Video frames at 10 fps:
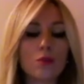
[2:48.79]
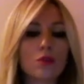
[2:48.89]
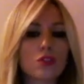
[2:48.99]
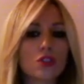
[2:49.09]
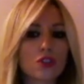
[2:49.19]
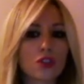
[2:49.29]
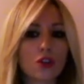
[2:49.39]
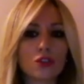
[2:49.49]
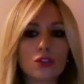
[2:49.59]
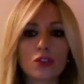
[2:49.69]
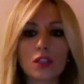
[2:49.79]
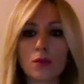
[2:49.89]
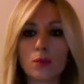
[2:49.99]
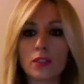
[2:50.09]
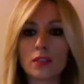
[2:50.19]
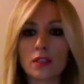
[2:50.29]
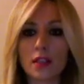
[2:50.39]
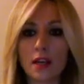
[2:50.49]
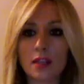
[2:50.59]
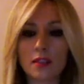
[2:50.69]
was destroyed during a winter
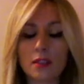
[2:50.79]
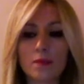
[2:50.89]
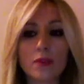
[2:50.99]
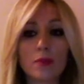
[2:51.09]
night,